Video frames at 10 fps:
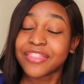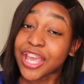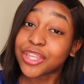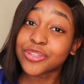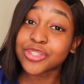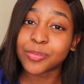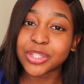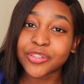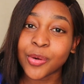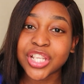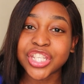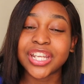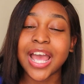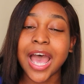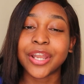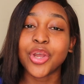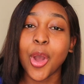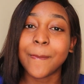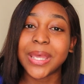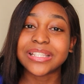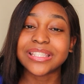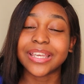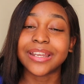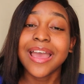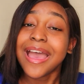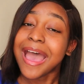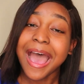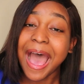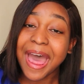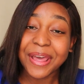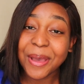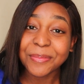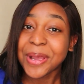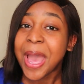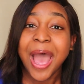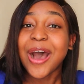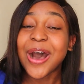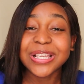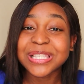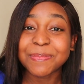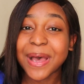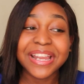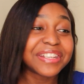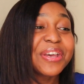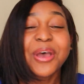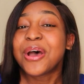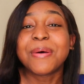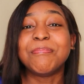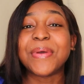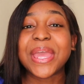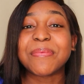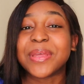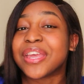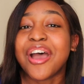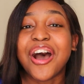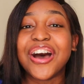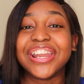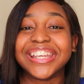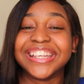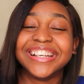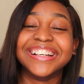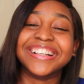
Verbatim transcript: Thank you so much for watching and commenting, Adam, husband, baby, honey.